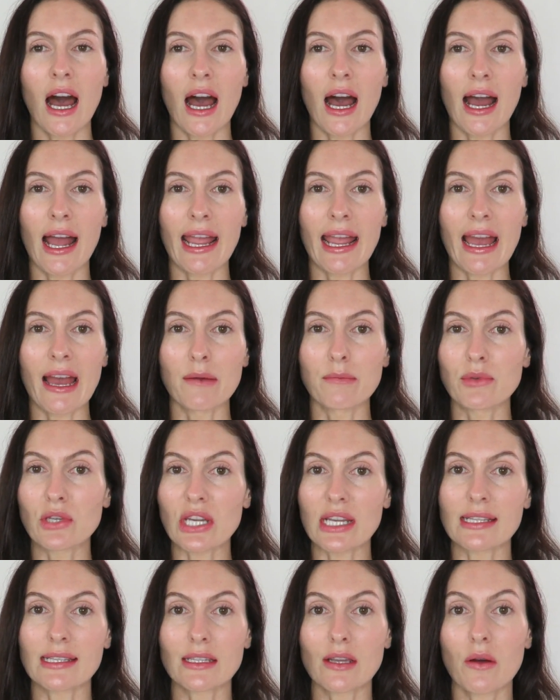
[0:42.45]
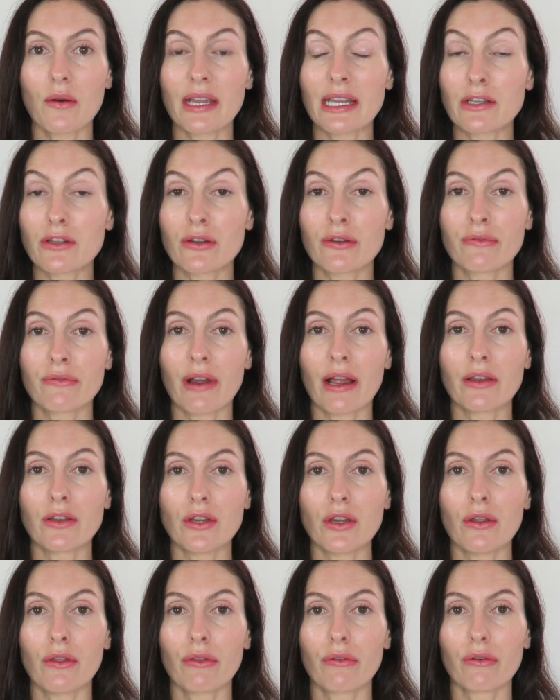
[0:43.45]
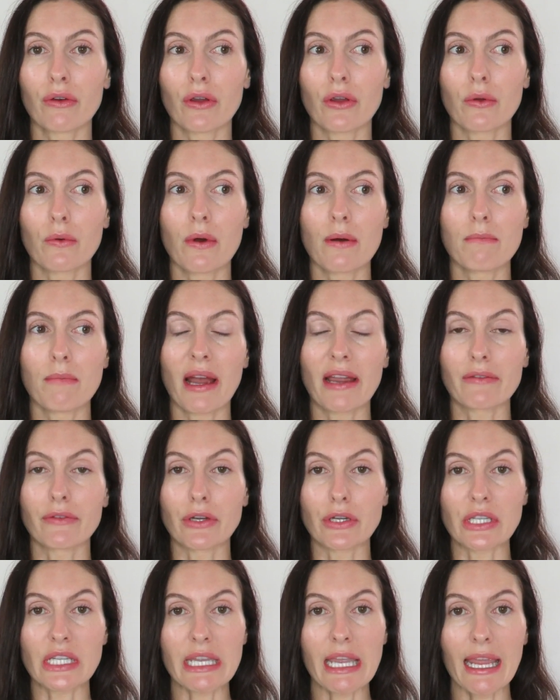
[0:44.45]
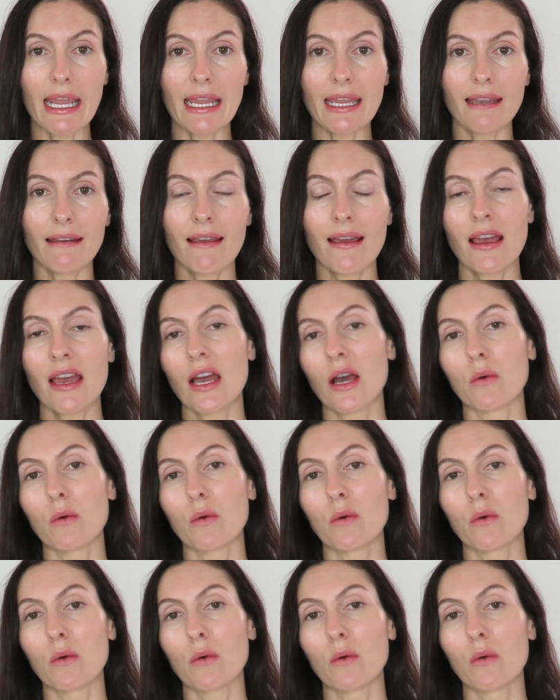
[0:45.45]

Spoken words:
I am just going to run you through my routine,